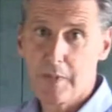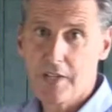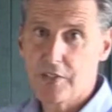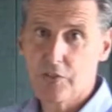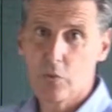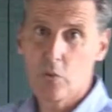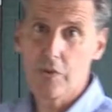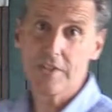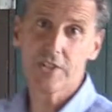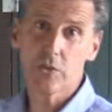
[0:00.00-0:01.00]
Reminder to all
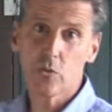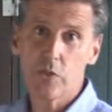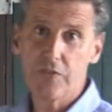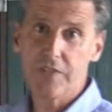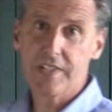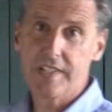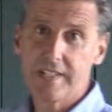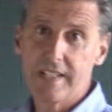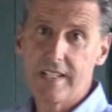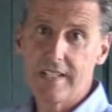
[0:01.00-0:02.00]
that storage
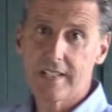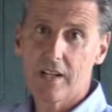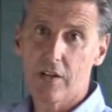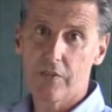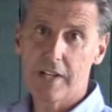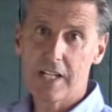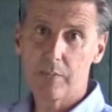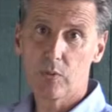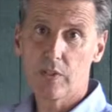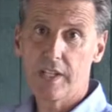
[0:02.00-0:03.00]
facilities are
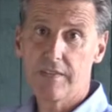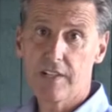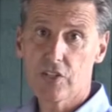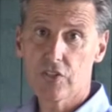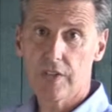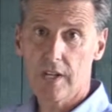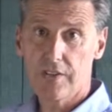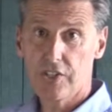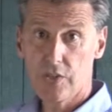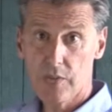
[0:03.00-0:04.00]
available in the village.
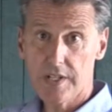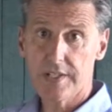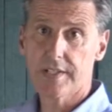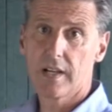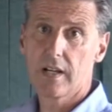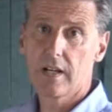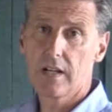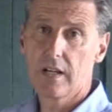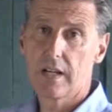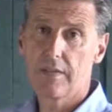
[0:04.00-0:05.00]
The units
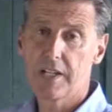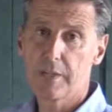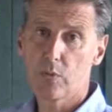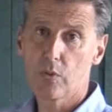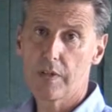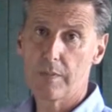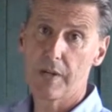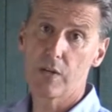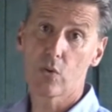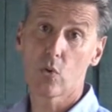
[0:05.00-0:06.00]
are available
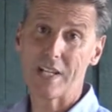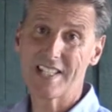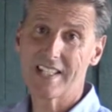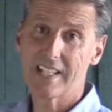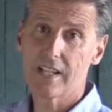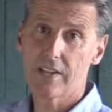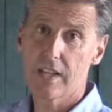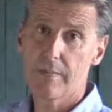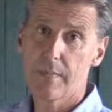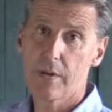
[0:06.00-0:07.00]
by requesting
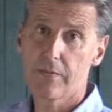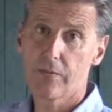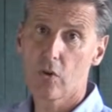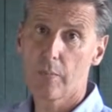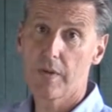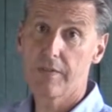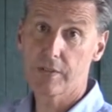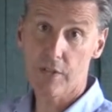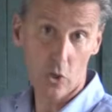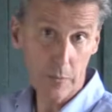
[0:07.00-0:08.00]
them from
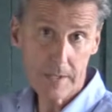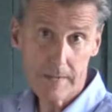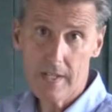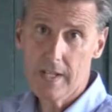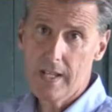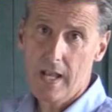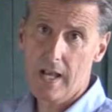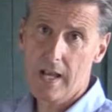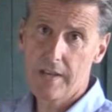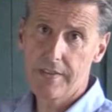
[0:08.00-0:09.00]
Vickery Holman.
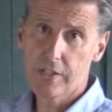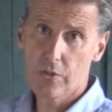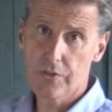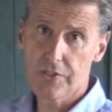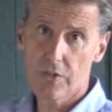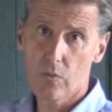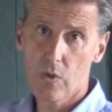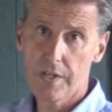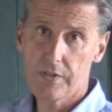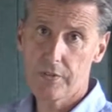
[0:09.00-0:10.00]
They cost
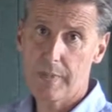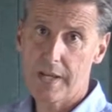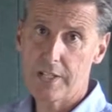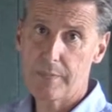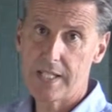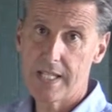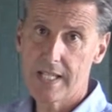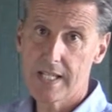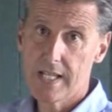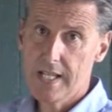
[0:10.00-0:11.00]
£100 per
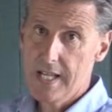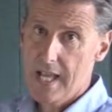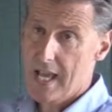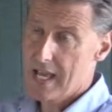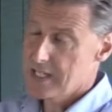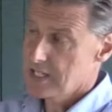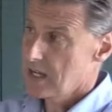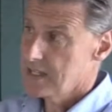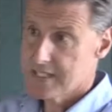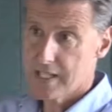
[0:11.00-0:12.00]
year and
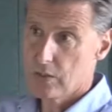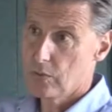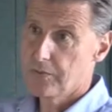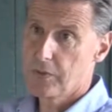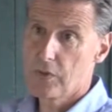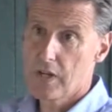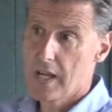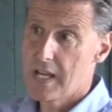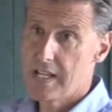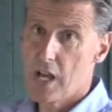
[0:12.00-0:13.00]
ideal for
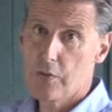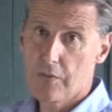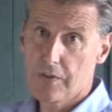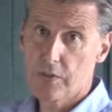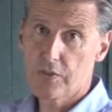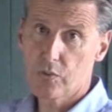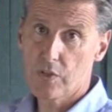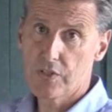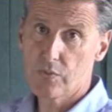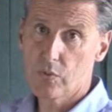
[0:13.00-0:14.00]
any overflow
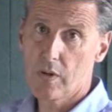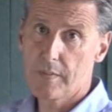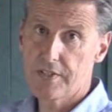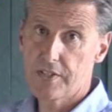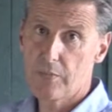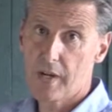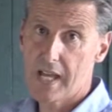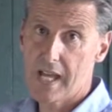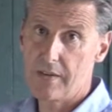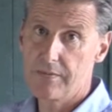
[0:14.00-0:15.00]
storage requirements that you might
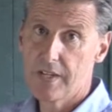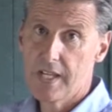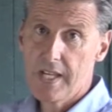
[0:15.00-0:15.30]
have.